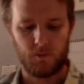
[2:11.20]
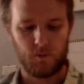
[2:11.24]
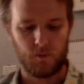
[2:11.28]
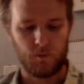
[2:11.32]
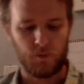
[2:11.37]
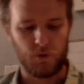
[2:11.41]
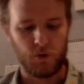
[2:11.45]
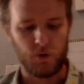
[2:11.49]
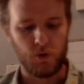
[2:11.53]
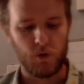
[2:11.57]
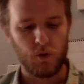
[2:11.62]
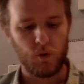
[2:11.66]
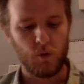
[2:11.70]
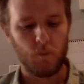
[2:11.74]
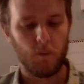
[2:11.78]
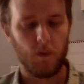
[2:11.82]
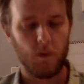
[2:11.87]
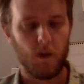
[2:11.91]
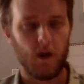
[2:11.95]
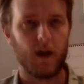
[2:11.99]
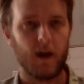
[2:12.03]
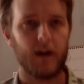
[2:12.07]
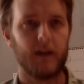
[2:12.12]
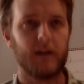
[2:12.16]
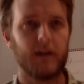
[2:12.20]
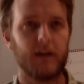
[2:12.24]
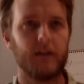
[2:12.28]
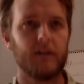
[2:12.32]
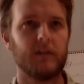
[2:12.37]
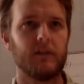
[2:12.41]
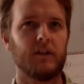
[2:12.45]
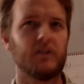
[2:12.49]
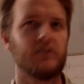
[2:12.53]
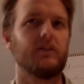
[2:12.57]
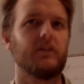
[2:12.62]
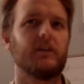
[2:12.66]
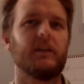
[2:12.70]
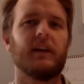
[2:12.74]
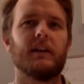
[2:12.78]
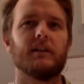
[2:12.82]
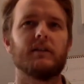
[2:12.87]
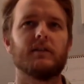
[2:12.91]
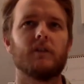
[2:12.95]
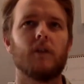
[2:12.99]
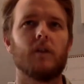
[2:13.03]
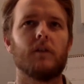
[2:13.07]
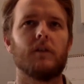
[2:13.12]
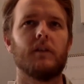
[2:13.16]
Do you mind, just to
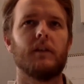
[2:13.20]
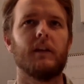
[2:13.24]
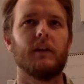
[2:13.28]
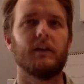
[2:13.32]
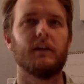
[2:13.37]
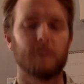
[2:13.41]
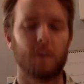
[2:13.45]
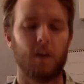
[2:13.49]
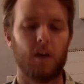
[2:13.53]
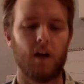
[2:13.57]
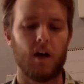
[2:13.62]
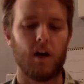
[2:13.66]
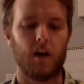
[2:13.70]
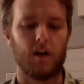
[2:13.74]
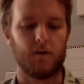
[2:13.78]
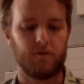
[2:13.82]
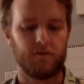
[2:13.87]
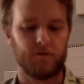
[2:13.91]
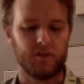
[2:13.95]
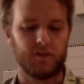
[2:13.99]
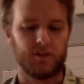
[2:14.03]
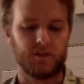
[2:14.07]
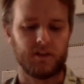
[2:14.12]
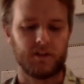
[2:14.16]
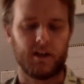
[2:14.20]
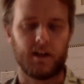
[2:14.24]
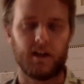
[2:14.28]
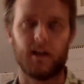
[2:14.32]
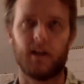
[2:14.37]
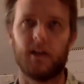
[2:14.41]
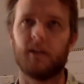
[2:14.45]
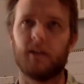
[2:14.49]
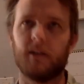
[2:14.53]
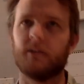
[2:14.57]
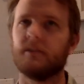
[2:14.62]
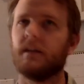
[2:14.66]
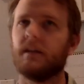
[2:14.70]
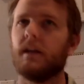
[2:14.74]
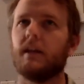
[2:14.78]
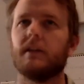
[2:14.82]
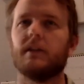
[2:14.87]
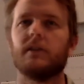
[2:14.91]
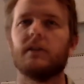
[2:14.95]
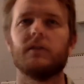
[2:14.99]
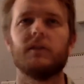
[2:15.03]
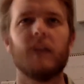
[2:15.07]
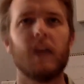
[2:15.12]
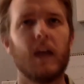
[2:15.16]
kind of start things off, just kind of
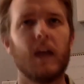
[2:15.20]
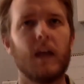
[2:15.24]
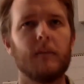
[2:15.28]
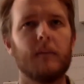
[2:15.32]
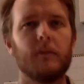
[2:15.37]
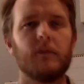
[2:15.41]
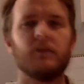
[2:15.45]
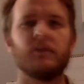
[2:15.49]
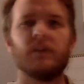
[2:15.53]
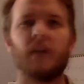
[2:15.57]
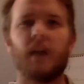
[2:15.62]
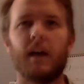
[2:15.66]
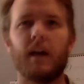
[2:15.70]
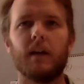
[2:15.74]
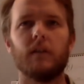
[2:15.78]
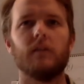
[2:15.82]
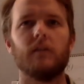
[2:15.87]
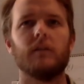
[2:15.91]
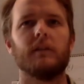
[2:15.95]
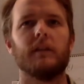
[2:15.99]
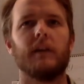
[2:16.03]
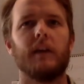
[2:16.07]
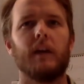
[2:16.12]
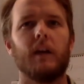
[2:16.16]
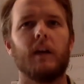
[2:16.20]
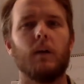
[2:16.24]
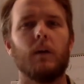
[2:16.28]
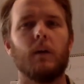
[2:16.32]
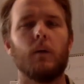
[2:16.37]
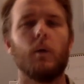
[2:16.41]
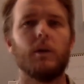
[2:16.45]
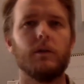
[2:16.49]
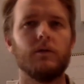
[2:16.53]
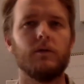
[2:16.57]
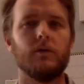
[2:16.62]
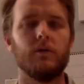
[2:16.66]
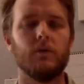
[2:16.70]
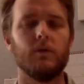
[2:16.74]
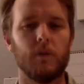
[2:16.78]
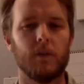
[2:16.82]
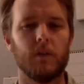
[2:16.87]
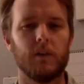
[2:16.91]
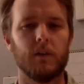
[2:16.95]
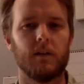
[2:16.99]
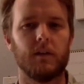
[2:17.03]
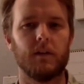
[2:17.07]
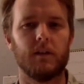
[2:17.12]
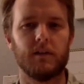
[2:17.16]
saying your name, your title, and kind of what you do
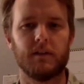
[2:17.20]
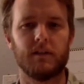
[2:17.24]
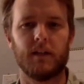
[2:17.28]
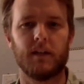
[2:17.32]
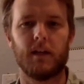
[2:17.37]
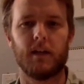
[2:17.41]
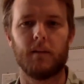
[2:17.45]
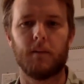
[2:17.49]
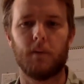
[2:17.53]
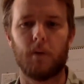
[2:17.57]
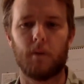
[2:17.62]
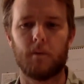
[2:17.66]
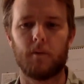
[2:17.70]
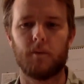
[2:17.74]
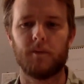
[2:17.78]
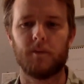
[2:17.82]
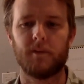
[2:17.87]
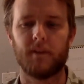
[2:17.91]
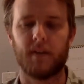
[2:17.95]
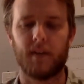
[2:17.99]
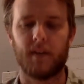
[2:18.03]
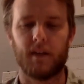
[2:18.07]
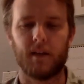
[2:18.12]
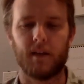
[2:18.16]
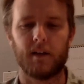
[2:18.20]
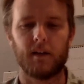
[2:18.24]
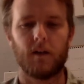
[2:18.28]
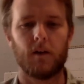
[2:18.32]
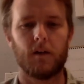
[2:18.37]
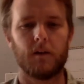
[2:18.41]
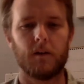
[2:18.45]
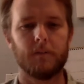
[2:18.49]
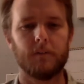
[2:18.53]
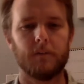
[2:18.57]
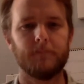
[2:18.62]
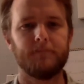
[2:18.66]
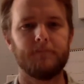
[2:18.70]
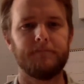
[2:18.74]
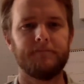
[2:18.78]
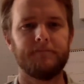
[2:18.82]
at the Santa Barbara Botanic Garden?